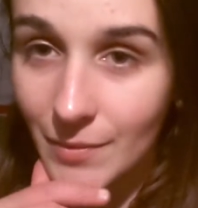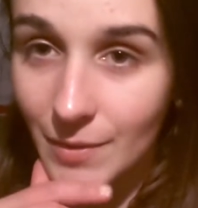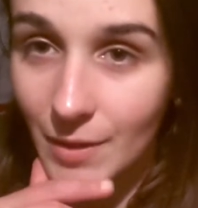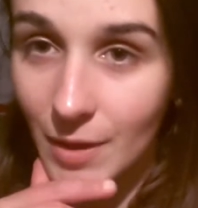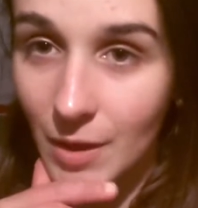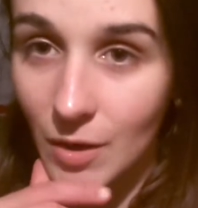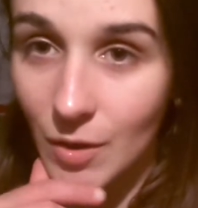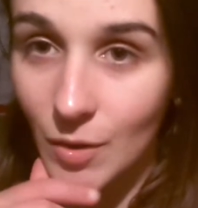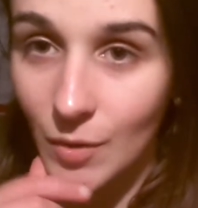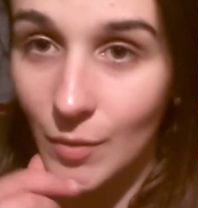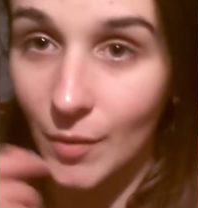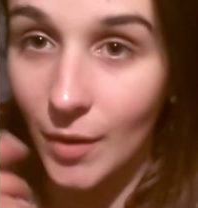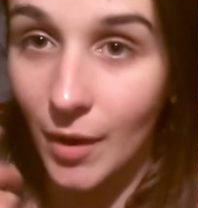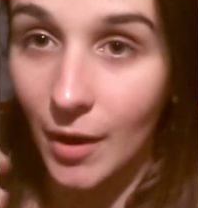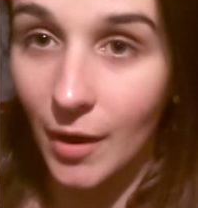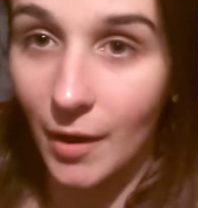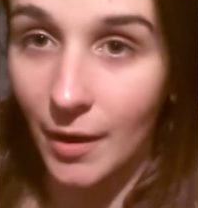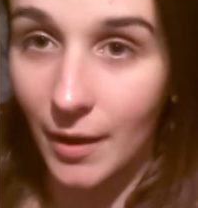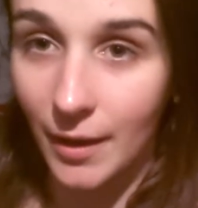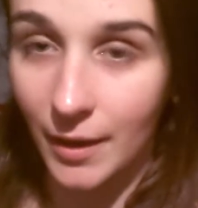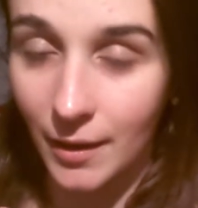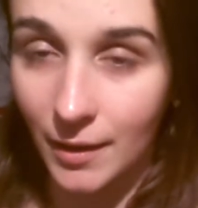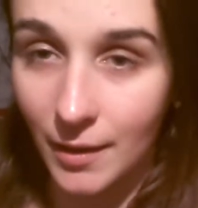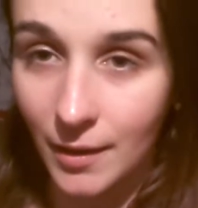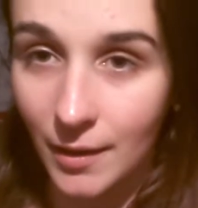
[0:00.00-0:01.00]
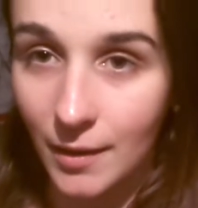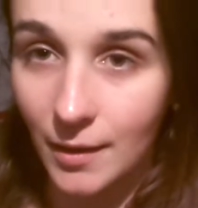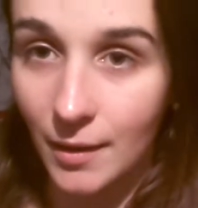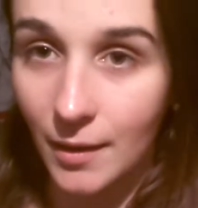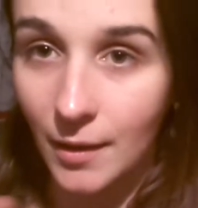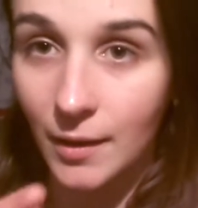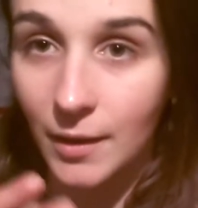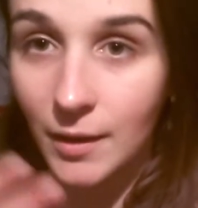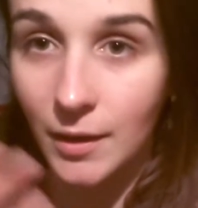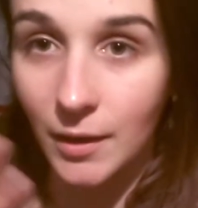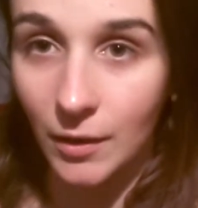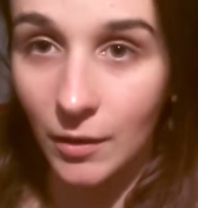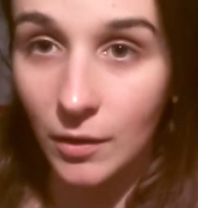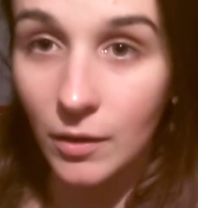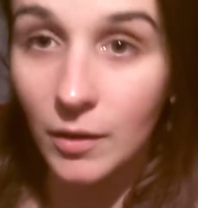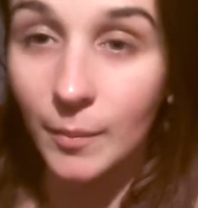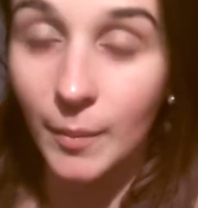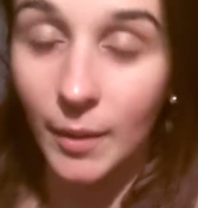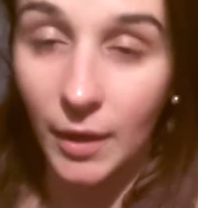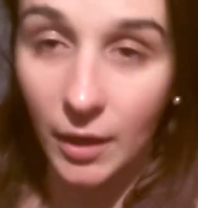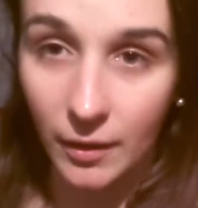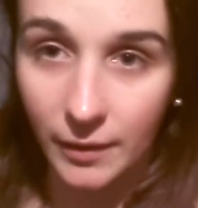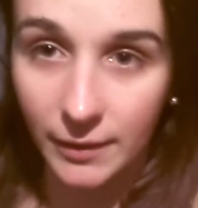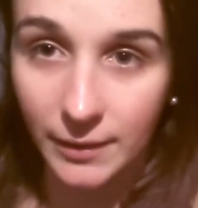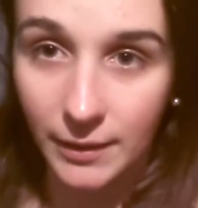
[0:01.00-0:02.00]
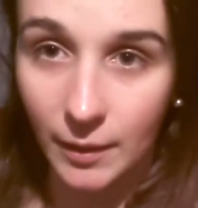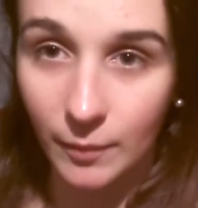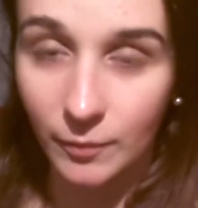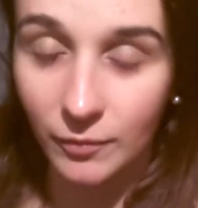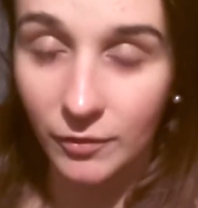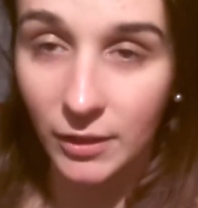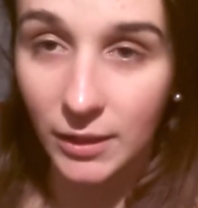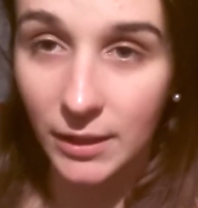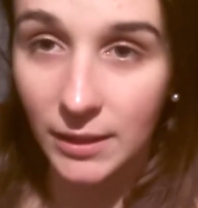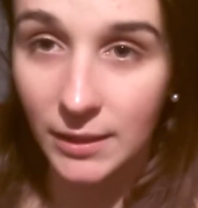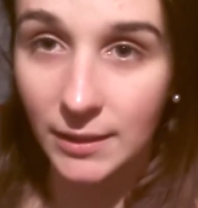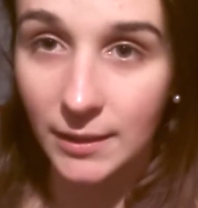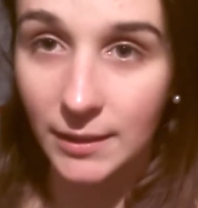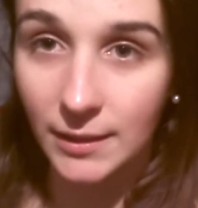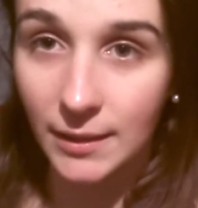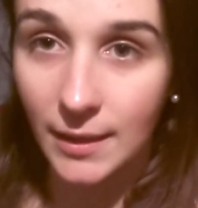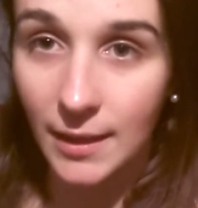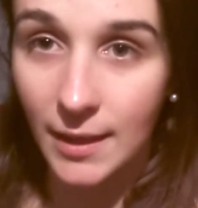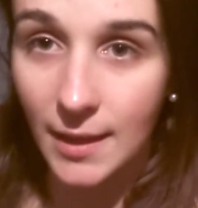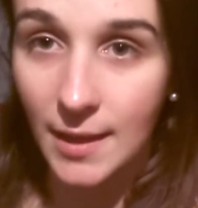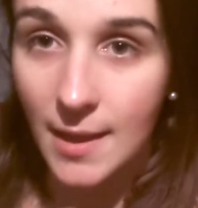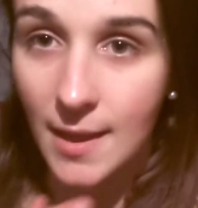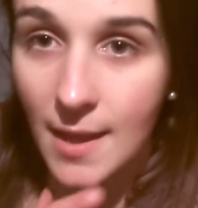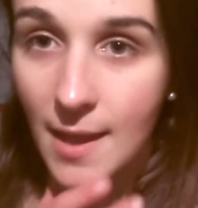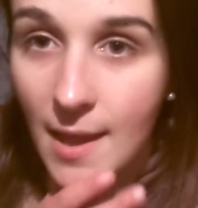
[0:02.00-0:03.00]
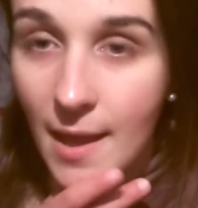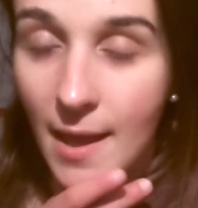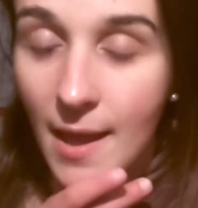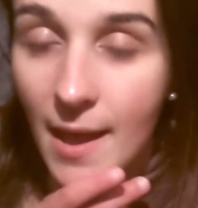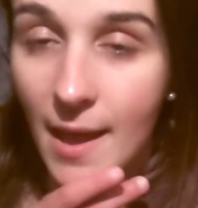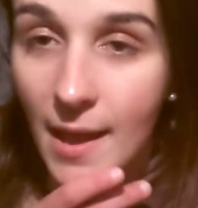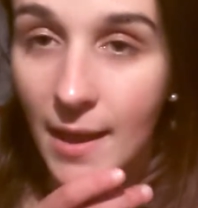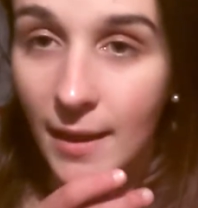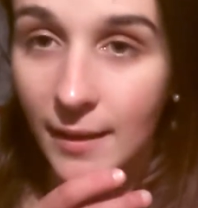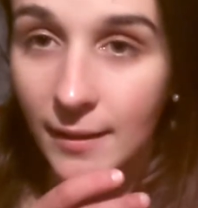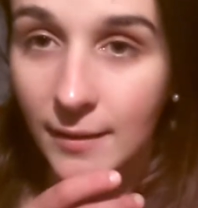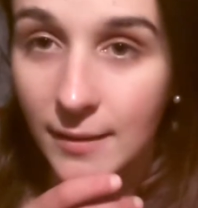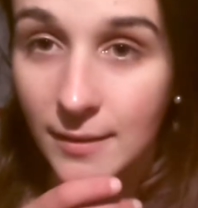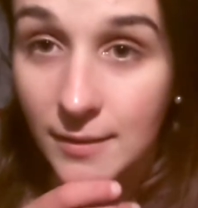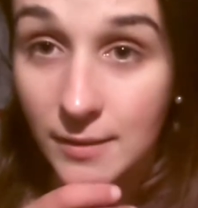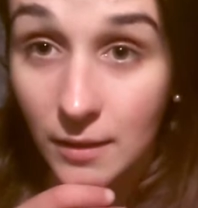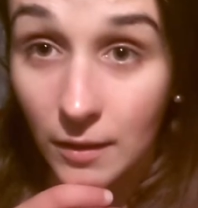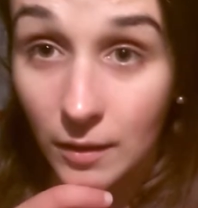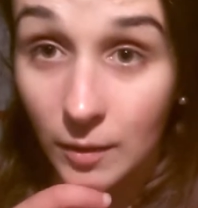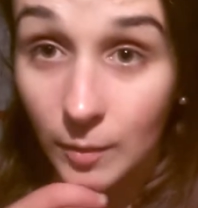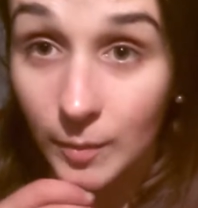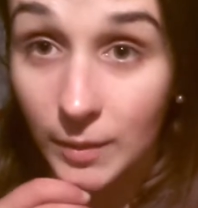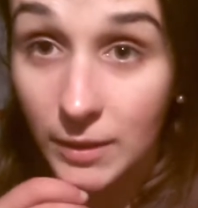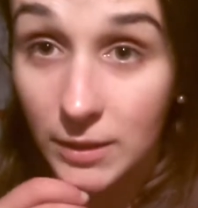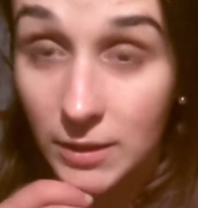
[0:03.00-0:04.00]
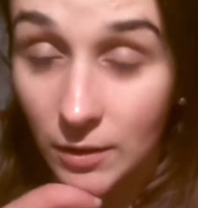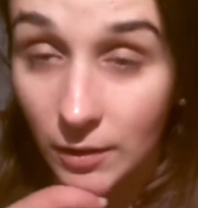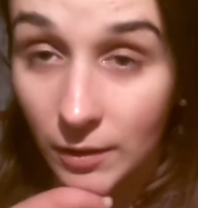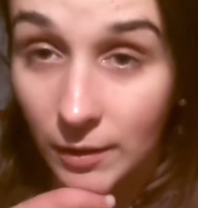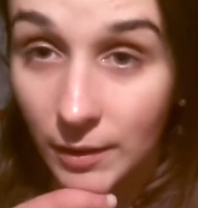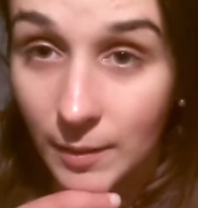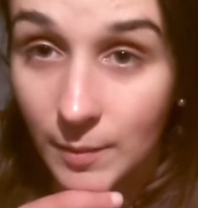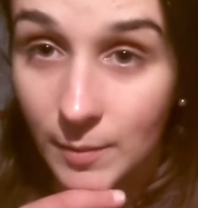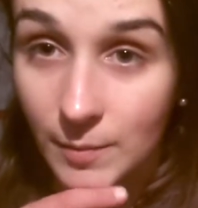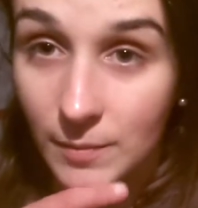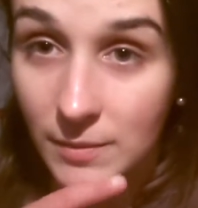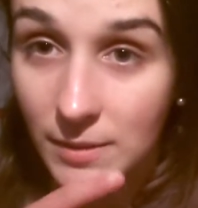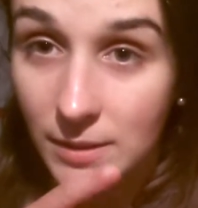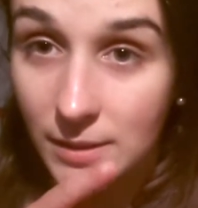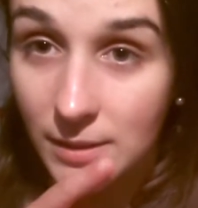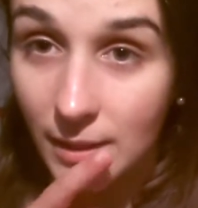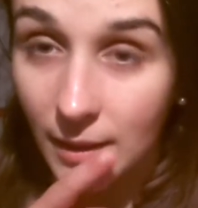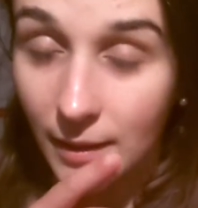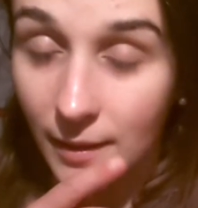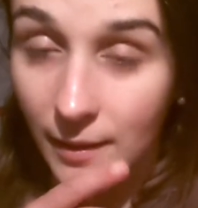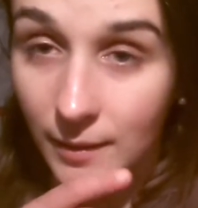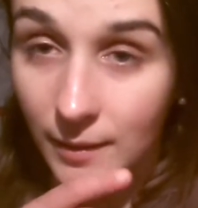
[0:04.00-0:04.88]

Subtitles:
You know, I'm a high carb vegan, and there's going to be times